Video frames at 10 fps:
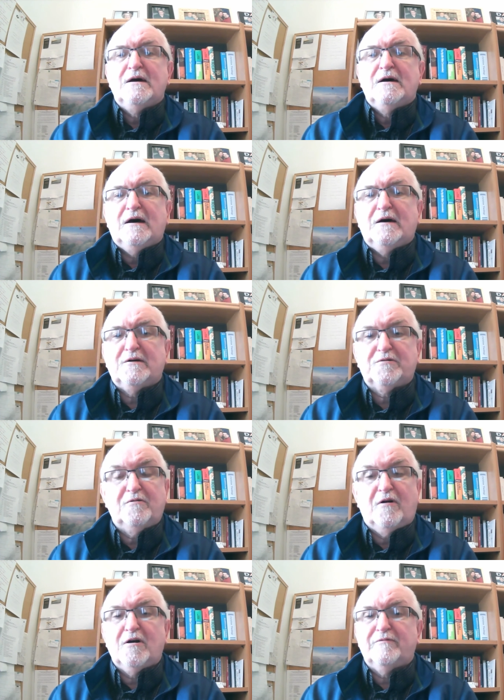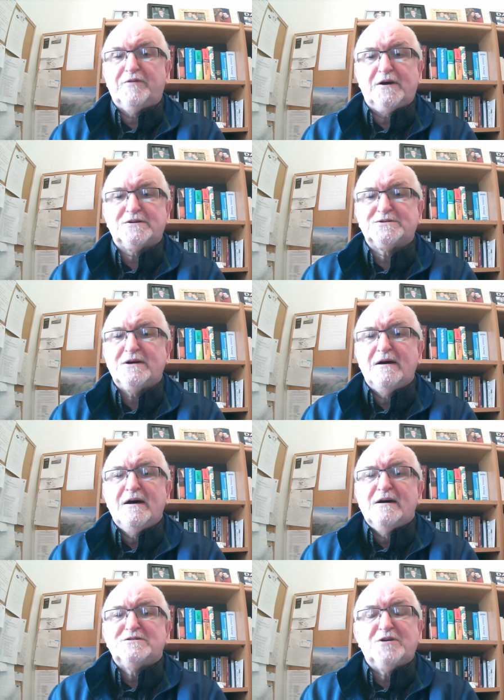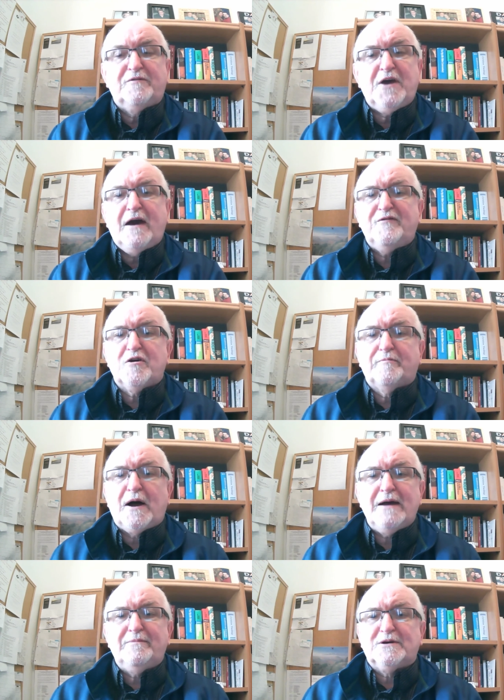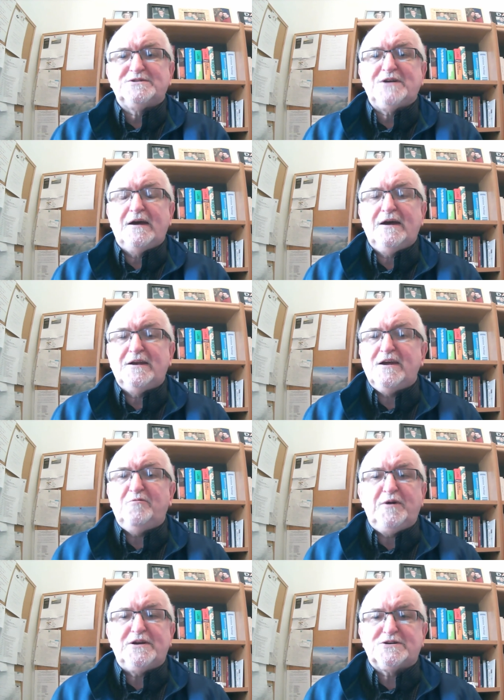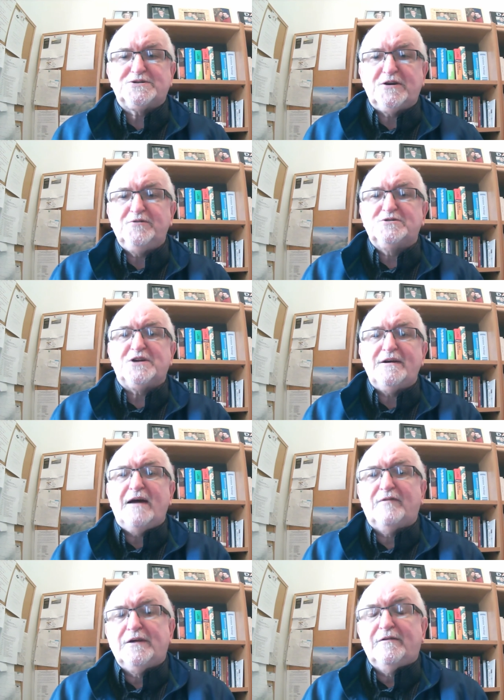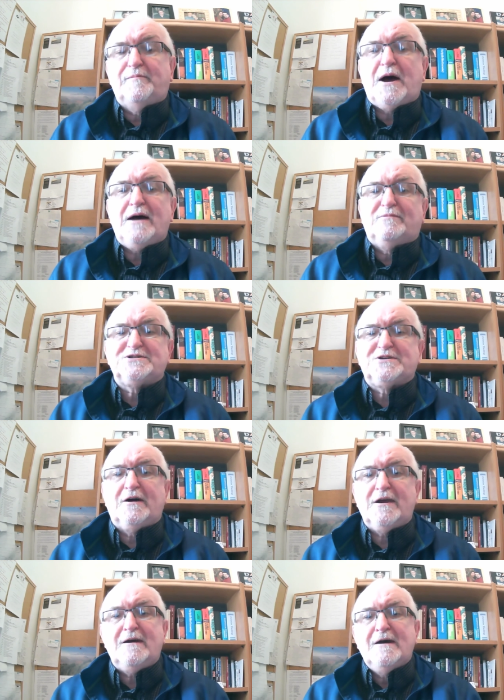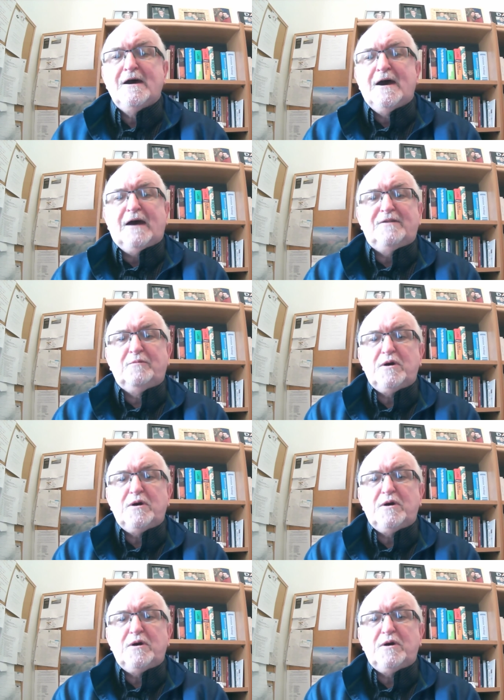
uh, through all of this. So if you have your Bibles handy, we just usually have a little Bible study, and then we